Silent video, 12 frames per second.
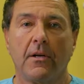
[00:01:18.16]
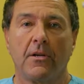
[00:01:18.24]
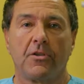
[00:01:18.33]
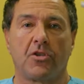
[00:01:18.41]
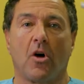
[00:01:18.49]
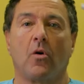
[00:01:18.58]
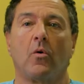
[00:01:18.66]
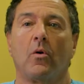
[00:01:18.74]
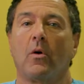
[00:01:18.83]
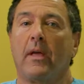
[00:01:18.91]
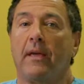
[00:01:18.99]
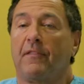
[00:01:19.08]
So
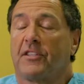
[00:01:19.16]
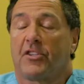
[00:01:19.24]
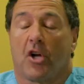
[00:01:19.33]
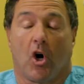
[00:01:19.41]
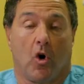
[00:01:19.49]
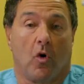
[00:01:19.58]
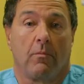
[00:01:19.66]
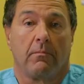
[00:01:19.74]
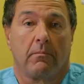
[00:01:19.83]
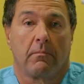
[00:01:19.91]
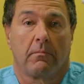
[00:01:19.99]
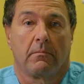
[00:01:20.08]
if it's at home,
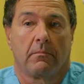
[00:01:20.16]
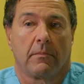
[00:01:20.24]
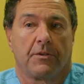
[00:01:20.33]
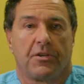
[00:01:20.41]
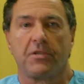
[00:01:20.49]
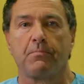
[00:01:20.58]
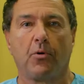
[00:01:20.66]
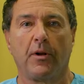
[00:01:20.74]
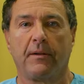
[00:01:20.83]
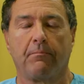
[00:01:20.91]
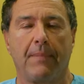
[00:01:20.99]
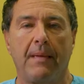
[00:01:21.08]
just put
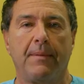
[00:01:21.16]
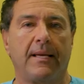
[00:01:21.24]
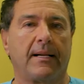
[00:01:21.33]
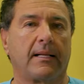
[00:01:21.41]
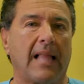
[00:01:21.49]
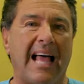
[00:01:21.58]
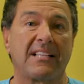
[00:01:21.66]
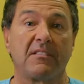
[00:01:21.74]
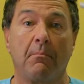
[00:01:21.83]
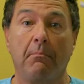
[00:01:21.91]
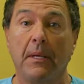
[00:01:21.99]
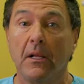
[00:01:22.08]
it maybe in a glass
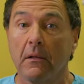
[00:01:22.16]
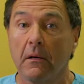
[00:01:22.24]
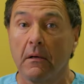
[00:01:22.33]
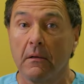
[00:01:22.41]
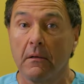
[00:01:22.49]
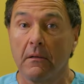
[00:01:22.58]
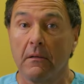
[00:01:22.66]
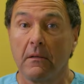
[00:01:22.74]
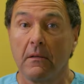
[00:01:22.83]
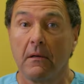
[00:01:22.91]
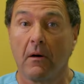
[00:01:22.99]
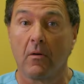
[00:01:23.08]
of milk,
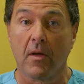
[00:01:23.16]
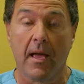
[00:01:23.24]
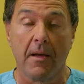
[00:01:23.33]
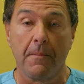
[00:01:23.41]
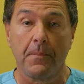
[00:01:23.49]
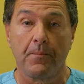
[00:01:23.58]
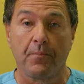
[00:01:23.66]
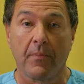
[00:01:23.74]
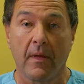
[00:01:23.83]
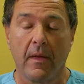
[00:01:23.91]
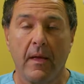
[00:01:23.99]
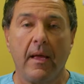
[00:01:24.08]
okay?
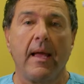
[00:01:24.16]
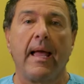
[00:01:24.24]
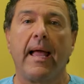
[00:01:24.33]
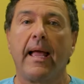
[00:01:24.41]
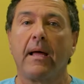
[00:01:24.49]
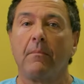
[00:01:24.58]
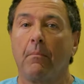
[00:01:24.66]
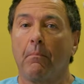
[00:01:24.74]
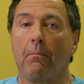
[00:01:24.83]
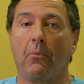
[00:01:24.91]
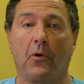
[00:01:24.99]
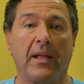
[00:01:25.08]
And
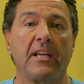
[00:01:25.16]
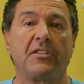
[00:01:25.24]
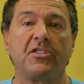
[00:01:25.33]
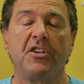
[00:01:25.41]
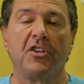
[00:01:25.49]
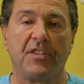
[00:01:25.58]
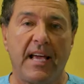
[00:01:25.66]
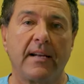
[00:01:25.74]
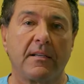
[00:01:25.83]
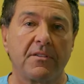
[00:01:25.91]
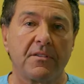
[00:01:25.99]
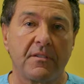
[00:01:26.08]
bring it to your
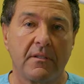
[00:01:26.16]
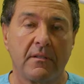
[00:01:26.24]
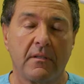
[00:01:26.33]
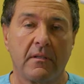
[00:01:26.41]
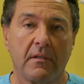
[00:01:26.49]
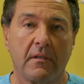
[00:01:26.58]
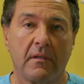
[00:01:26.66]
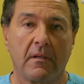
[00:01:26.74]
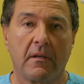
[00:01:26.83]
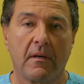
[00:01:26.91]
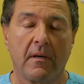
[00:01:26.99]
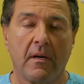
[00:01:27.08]
dentist.
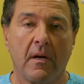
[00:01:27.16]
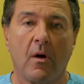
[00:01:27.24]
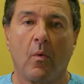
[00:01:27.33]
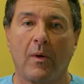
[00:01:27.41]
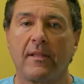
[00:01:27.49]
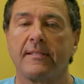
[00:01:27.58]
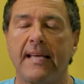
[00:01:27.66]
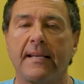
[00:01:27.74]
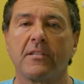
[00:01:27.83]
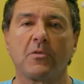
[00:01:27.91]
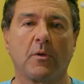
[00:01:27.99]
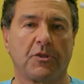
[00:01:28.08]
What the
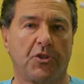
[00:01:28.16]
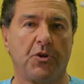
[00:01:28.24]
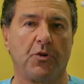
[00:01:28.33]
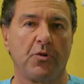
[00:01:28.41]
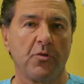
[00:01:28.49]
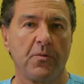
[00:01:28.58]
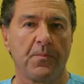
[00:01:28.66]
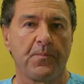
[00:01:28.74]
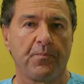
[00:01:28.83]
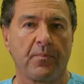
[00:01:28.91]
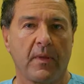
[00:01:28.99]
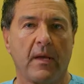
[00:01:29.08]
dentist will do
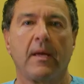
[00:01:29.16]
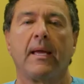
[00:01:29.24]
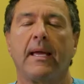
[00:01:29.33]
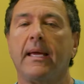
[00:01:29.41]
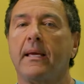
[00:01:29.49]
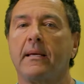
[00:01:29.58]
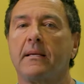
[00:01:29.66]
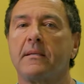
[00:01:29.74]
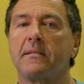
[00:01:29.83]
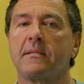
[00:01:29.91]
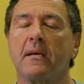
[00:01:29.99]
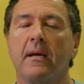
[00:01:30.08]

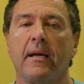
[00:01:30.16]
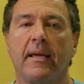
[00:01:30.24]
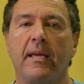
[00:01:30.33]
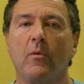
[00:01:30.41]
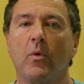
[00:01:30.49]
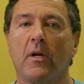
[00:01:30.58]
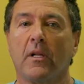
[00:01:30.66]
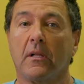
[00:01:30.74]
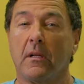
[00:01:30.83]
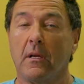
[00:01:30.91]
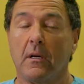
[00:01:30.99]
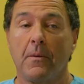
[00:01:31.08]
is he
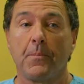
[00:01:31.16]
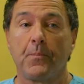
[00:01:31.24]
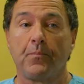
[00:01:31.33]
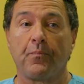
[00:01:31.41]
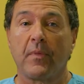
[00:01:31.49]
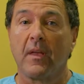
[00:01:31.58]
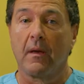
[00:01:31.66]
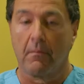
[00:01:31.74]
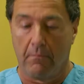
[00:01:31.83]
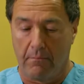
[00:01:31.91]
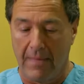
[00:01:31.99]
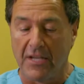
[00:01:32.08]
will
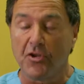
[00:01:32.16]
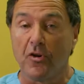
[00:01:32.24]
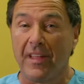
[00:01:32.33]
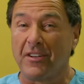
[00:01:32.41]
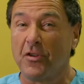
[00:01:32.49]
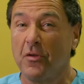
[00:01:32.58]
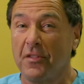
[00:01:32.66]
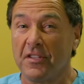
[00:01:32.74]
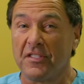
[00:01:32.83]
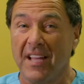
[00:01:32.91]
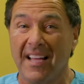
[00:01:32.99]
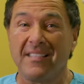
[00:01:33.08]
make sure that tooth
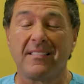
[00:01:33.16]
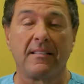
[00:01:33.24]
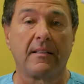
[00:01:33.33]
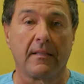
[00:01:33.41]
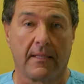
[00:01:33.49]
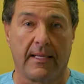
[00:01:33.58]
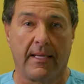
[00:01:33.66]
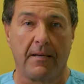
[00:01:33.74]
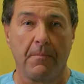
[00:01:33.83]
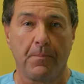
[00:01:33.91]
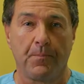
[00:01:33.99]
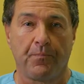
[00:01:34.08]
is nice and clean,